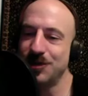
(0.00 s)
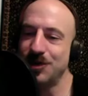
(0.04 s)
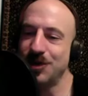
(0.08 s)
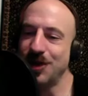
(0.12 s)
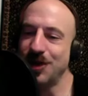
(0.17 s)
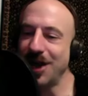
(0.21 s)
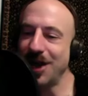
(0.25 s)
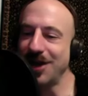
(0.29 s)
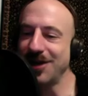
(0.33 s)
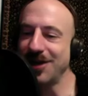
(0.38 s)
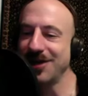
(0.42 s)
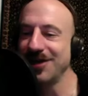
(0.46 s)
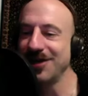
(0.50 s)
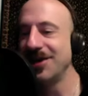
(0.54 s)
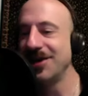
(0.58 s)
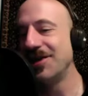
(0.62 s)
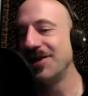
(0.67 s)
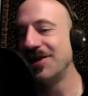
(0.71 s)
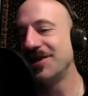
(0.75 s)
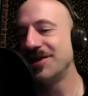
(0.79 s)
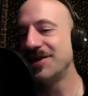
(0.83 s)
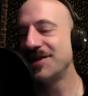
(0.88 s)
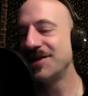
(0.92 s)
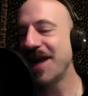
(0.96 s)
like
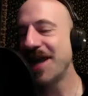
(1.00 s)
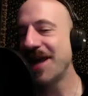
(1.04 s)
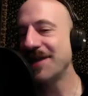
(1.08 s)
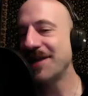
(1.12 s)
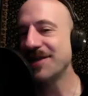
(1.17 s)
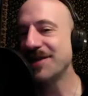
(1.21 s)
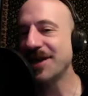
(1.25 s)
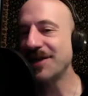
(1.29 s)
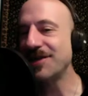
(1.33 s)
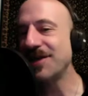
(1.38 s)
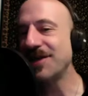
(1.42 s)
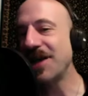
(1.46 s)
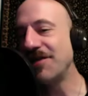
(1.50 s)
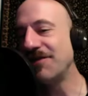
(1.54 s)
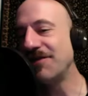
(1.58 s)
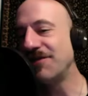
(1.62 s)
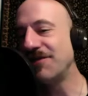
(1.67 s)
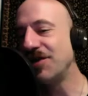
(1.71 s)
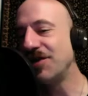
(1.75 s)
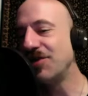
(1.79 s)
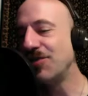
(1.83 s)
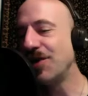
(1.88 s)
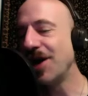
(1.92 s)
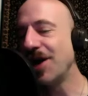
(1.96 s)
stands like 10
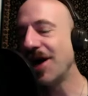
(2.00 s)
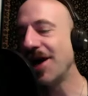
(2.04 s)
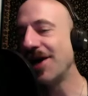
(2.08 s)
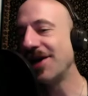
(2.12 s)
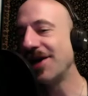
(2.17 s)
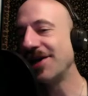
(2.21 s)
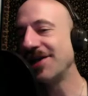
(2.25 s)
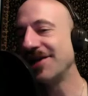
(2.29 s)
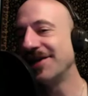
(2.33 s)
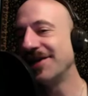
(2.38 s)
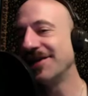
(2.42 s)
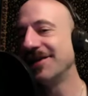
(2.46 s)
feet away